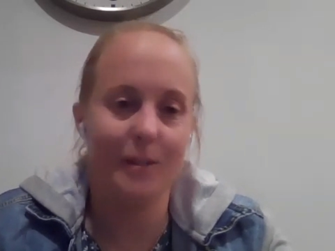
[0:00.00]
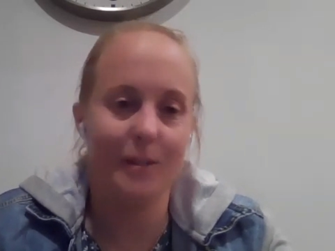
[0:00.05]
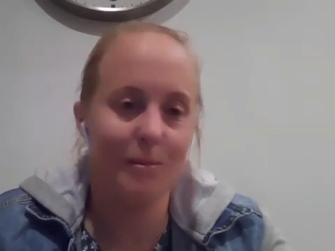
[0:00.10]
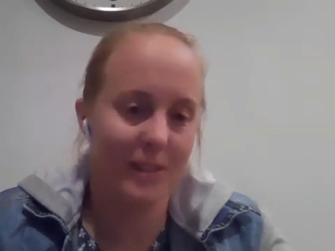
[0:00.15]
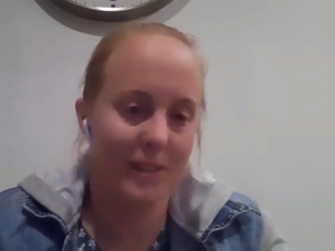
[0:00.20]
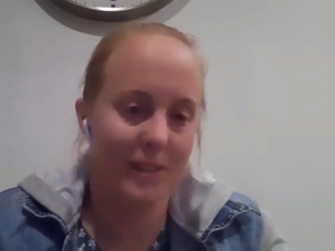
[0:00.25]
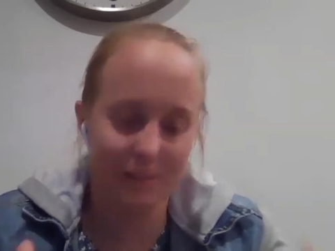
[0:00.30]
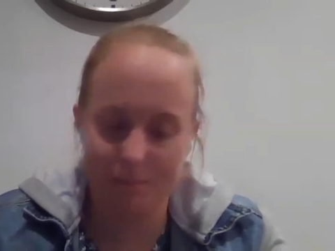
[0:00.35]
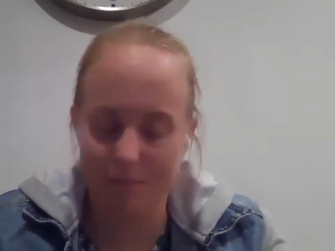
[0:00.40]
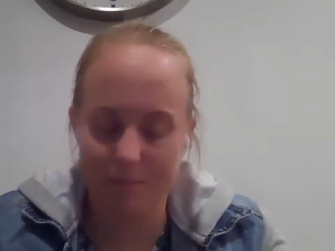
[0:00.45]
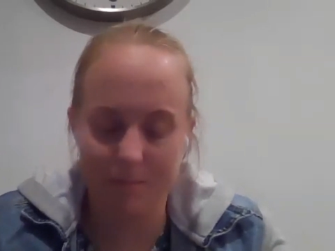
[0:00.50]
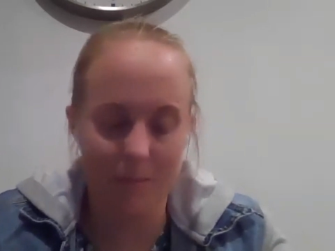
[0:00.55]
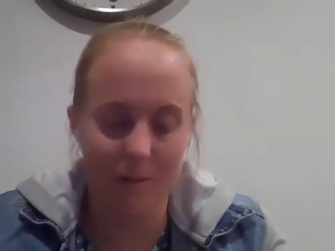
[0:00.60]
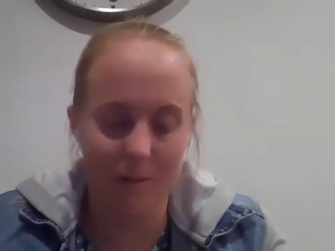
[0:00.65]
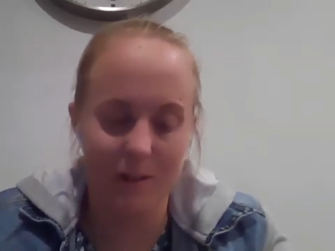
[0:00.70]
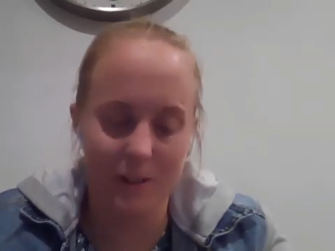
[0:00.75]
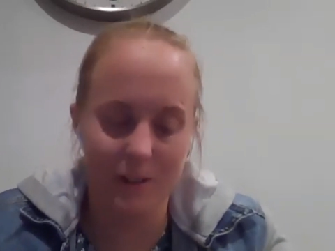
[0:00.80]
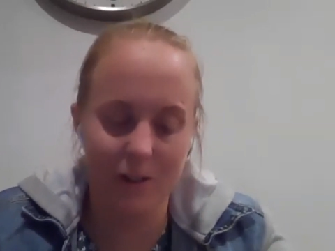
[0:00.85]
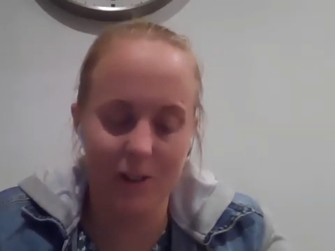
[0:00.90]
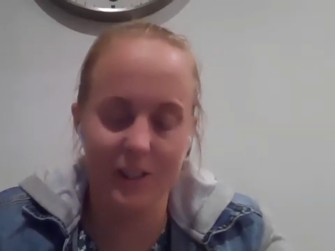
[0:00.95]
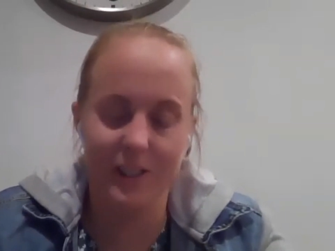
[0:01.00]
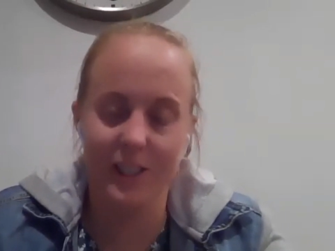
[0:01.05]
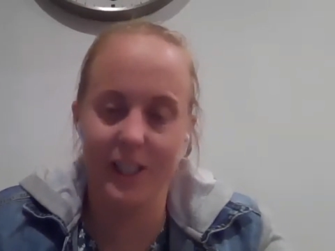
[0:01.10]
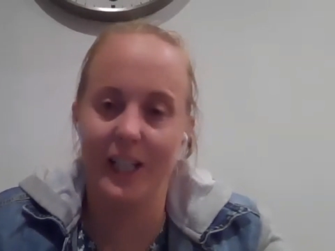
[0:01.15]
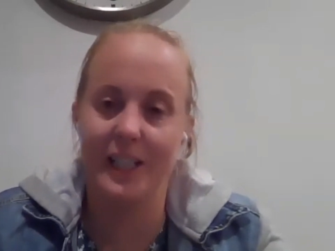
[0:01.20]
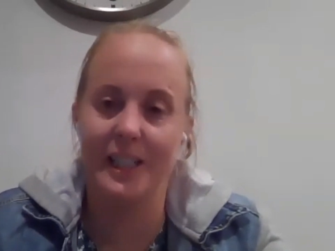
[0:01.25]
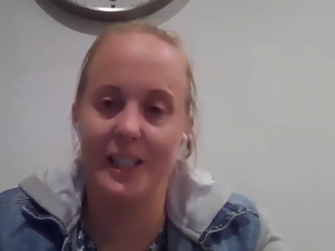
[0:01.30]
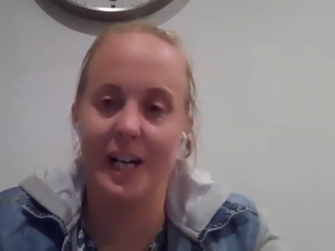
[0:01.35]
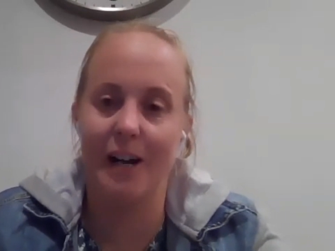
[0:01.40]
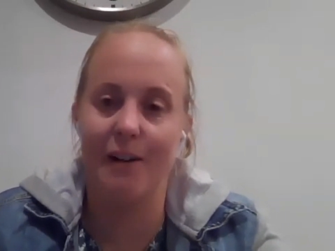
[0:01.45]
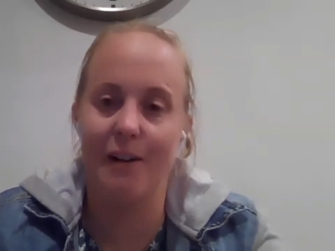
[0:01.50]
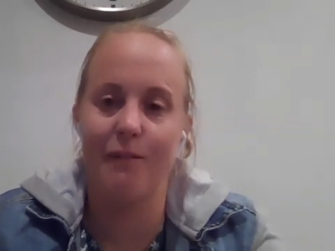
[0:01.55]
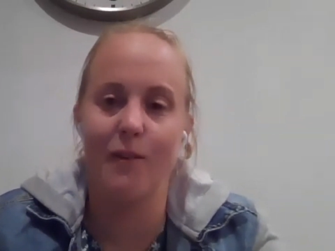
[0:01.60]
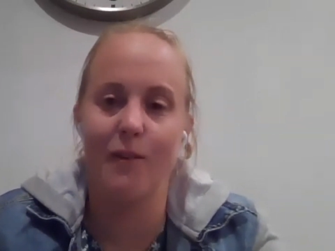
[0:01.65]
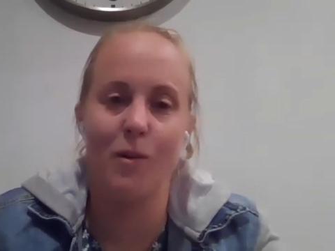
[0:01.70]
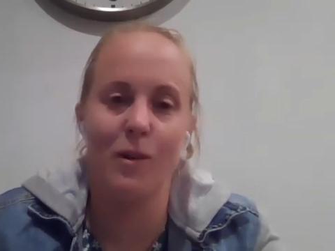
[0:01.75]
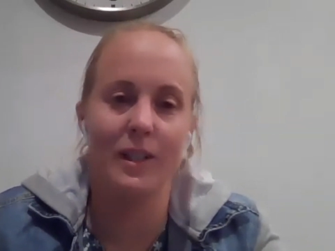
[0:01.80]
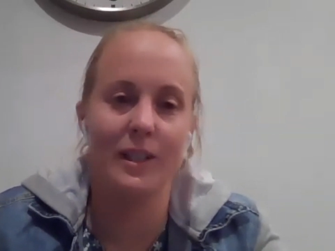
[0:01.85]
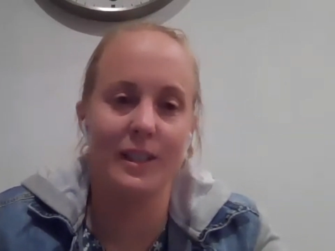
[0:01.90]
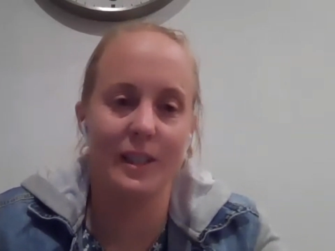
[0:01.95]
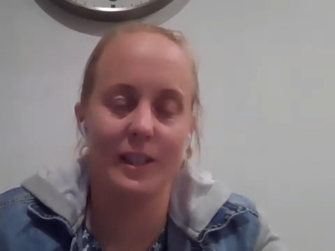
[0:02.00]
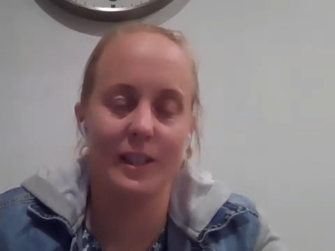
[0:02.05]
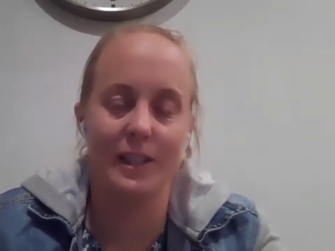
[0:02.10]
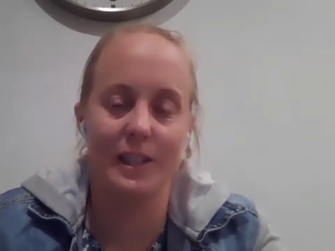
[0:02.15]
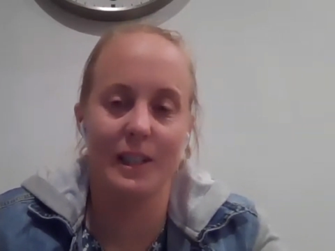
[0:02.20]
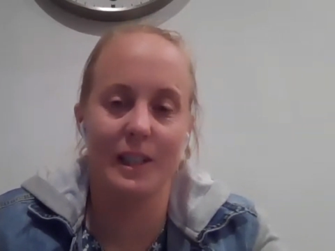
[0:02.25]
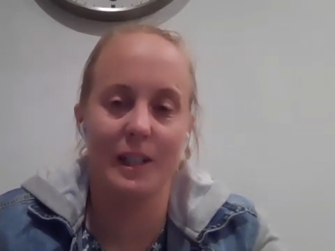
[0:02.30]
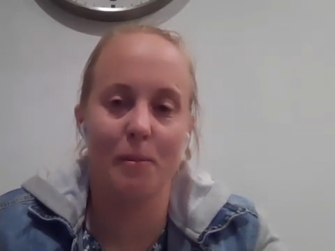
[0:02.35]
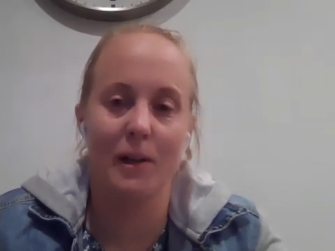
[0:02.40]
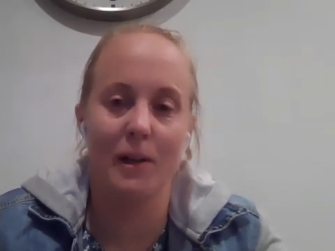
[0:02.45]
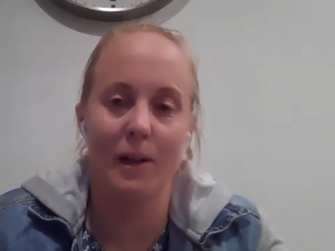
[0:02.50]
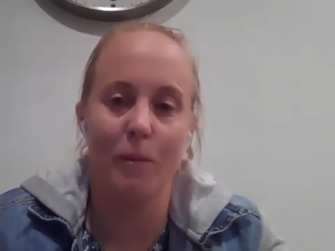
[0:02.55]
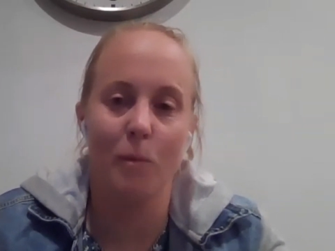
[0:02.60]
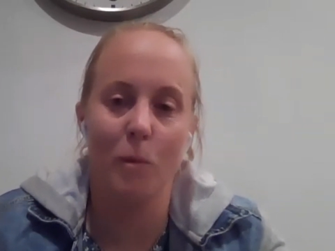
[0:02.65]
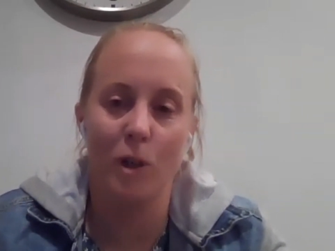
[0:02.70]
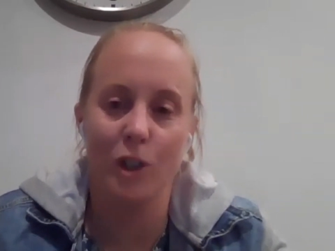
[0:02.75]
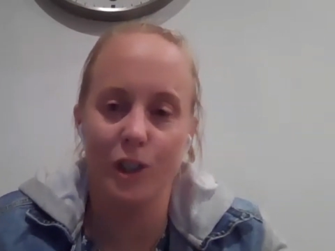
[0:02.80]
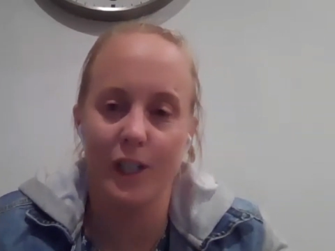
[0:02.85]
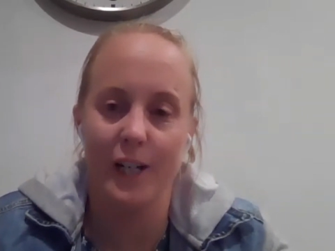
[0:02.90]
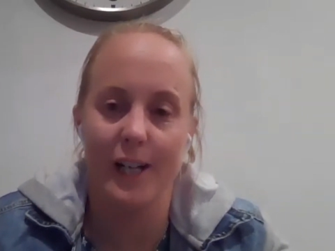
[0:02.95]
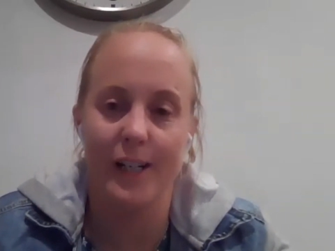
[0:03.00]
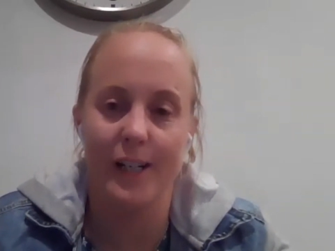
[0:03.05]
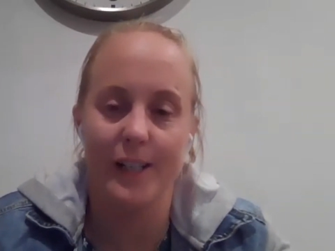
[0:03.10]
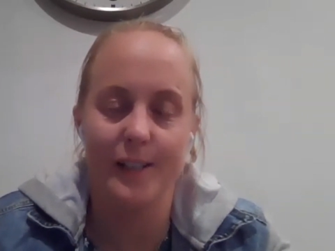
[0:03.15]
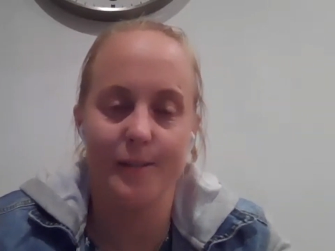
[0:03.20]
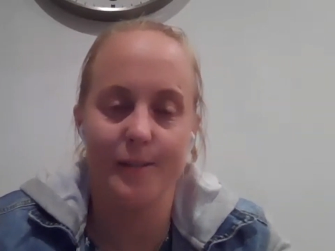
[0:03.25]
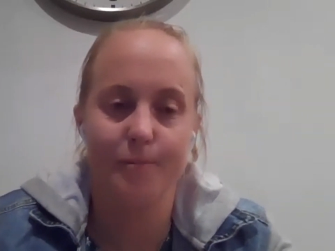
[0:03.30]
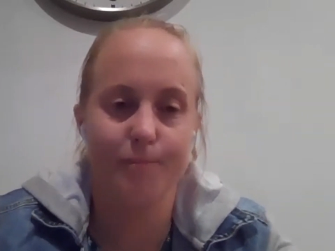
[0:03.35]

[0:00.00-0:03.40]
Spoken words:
So I'm just, as soon as it gets half full, I'm washing it.